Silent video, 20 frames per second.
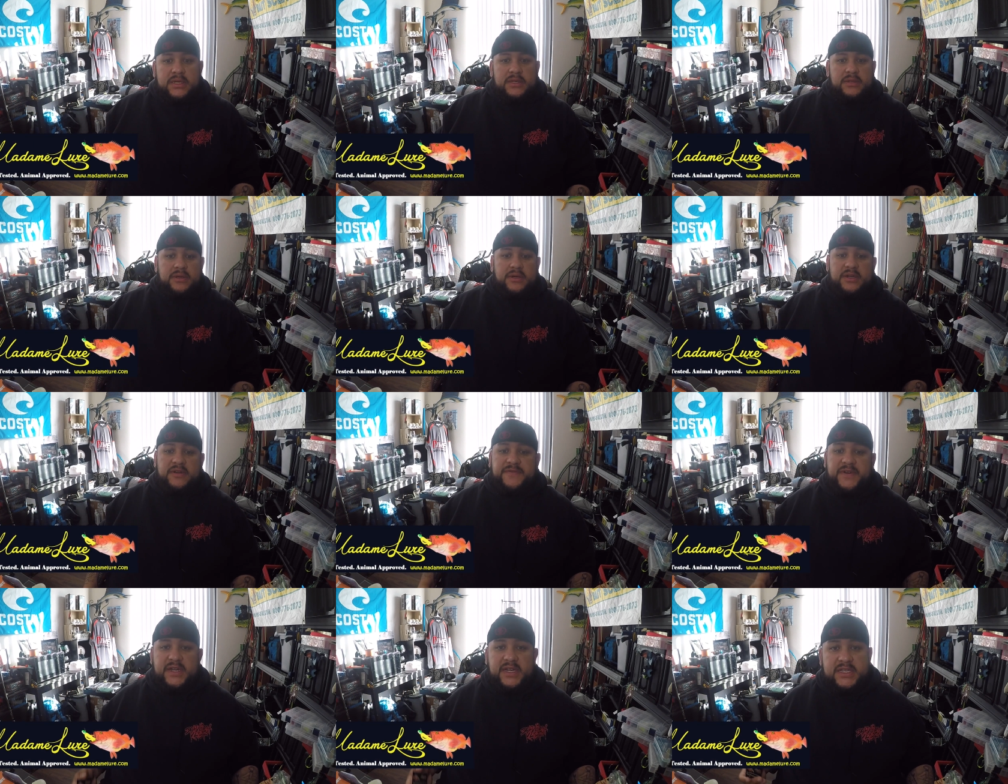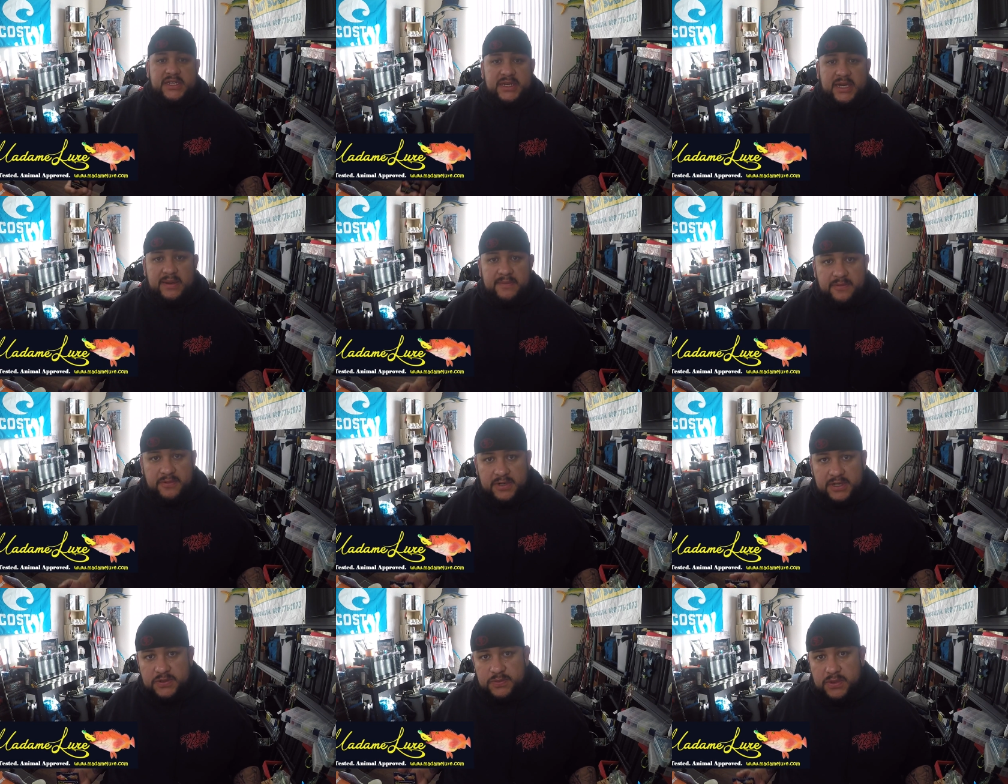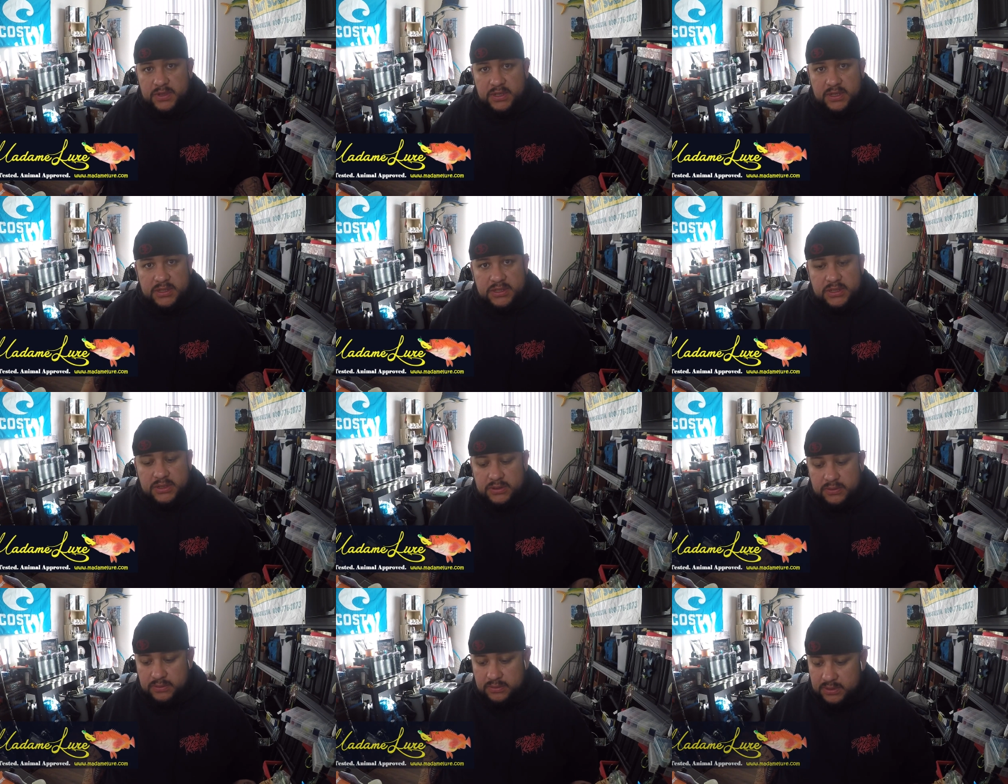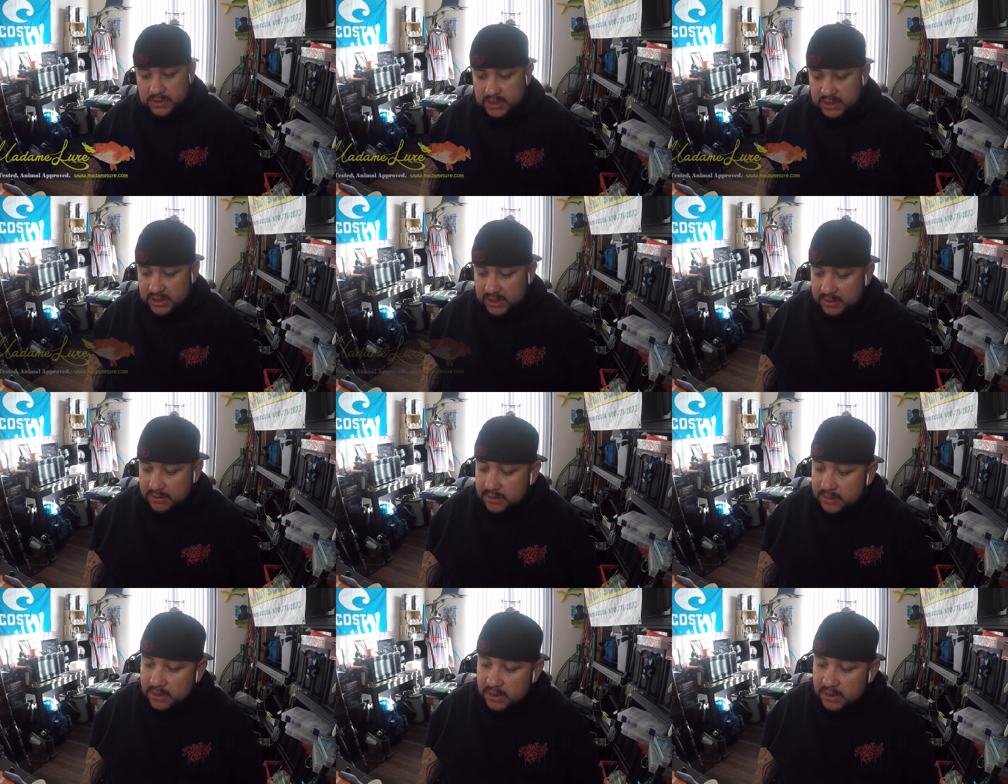You're going to find a time for each one of the two, okay?